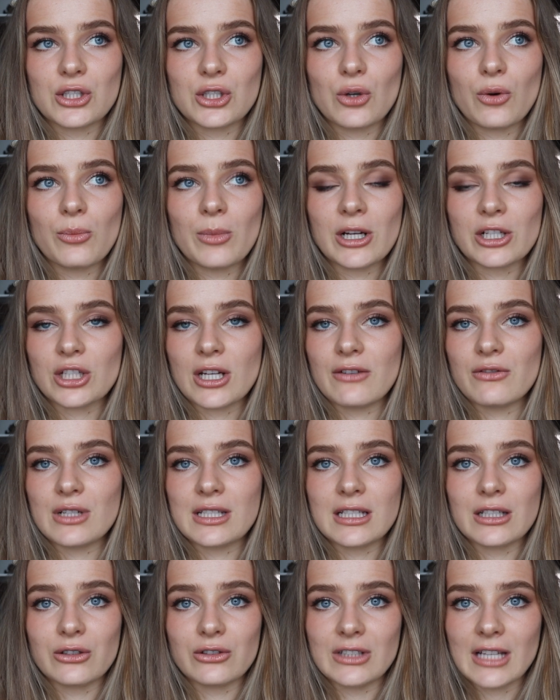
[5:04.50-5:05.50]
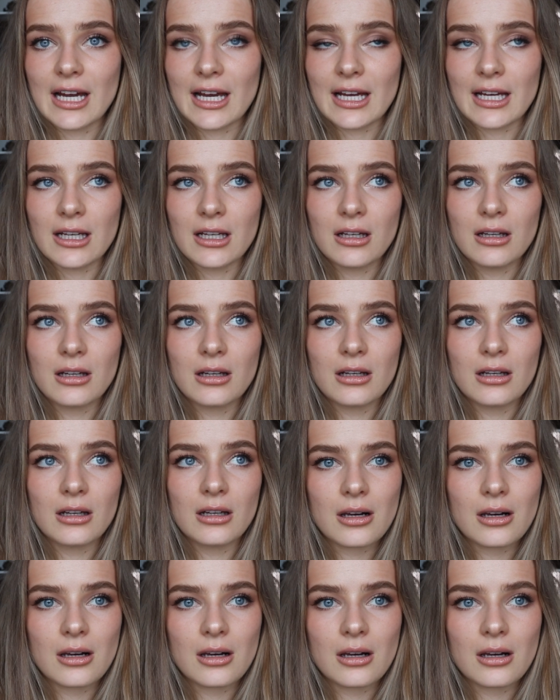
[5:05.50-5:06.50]
so much every single day.
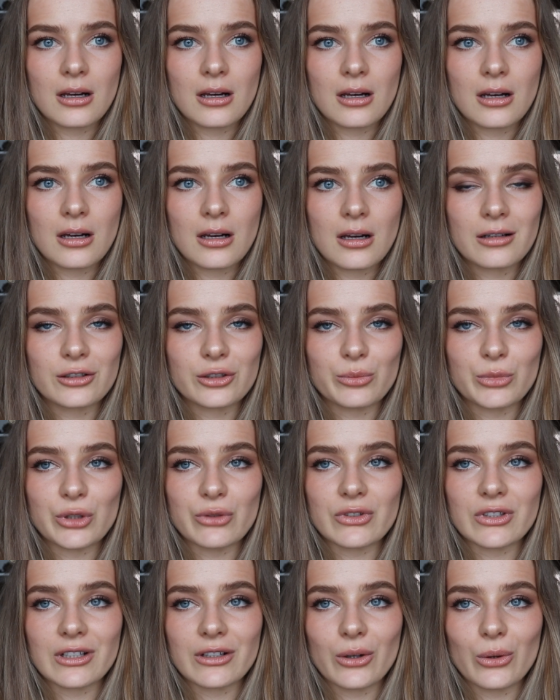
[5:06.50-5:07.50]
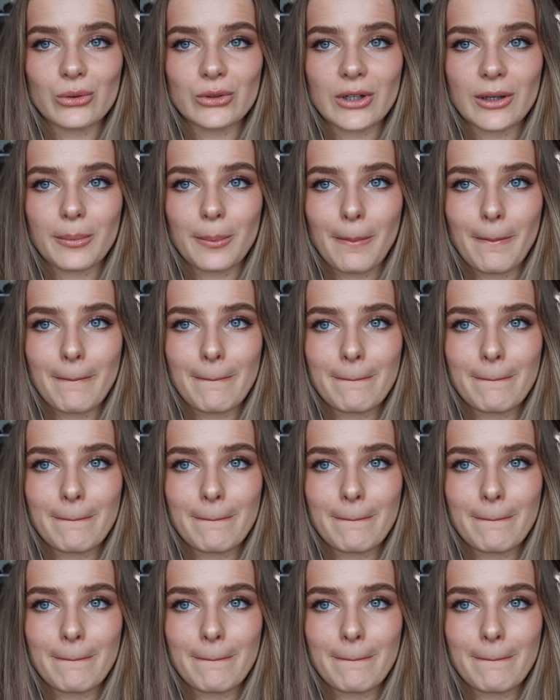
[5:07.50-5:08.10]
There's music, hold on.